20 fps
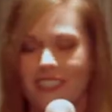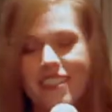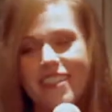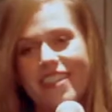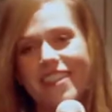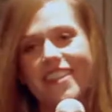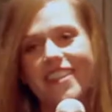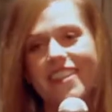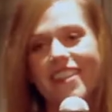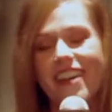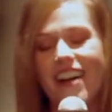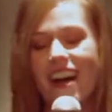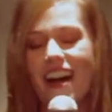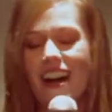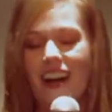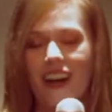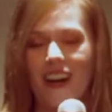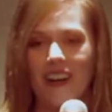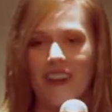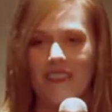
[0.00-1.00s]
to?
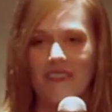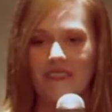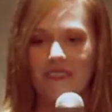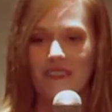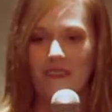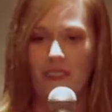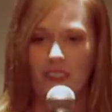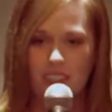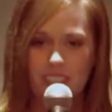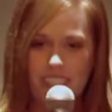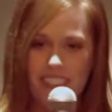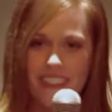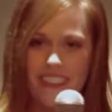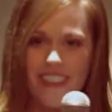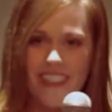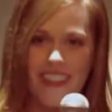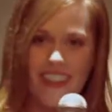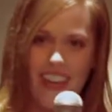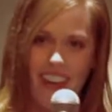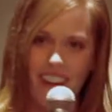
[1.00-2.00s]
Um,
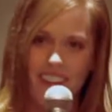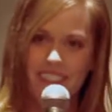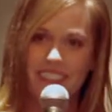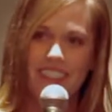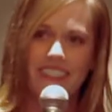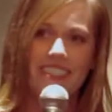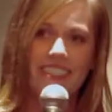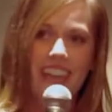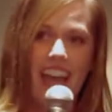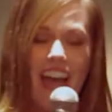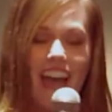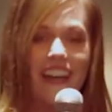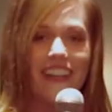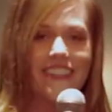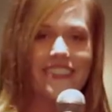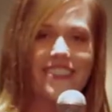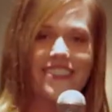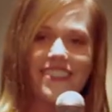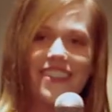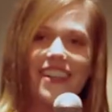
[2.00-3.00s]
fortunately, they all said
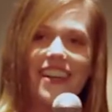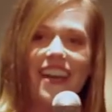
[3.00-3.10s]
yes.